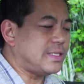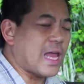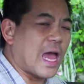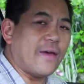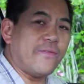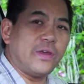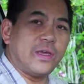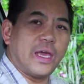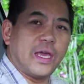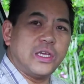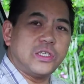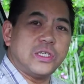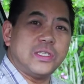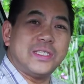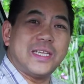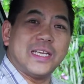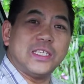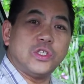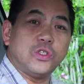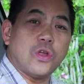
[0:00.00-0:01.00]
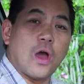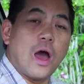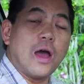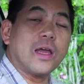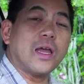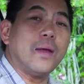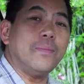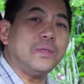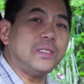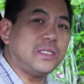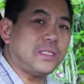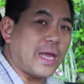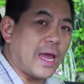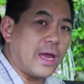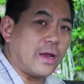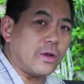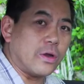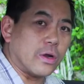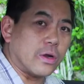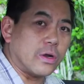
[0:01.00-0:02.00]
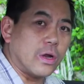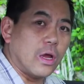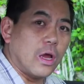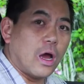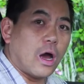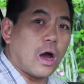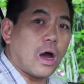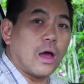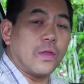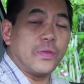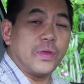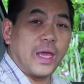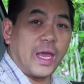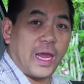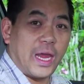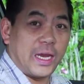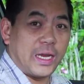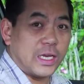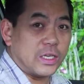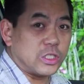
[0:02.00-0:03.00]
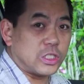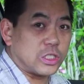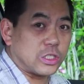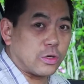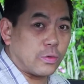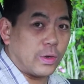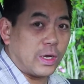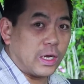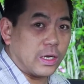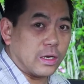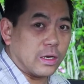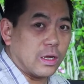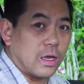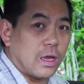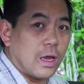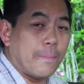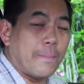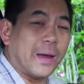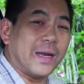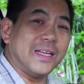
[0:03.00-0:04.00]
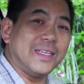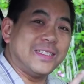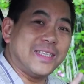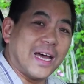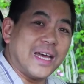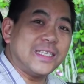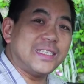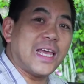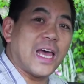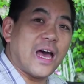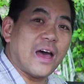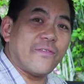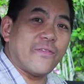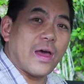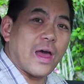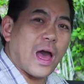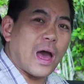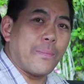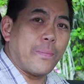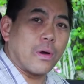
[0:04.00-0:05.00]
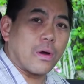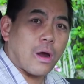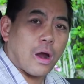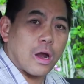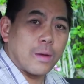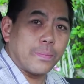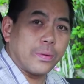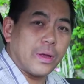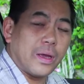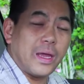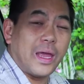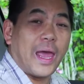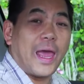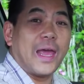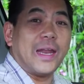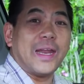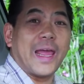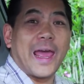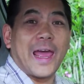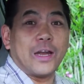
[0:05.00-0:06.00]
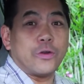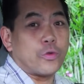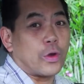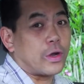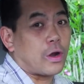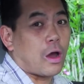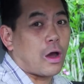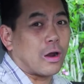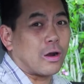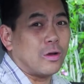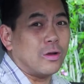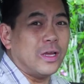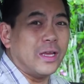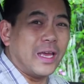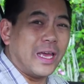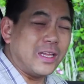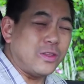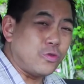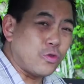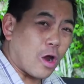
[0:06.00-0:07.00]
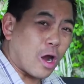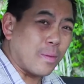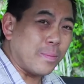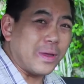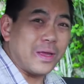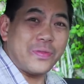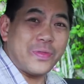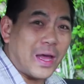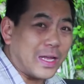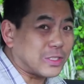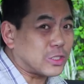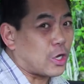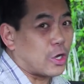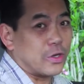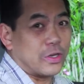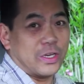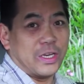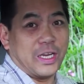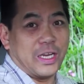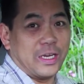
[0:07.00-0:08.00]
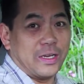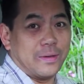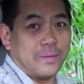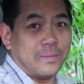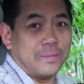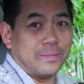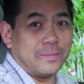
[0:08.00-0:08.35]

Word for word: navigation does not come standard on the 8-inch screen, but it does have Apple CarPlay and Android Auto. Normally, that's all you need.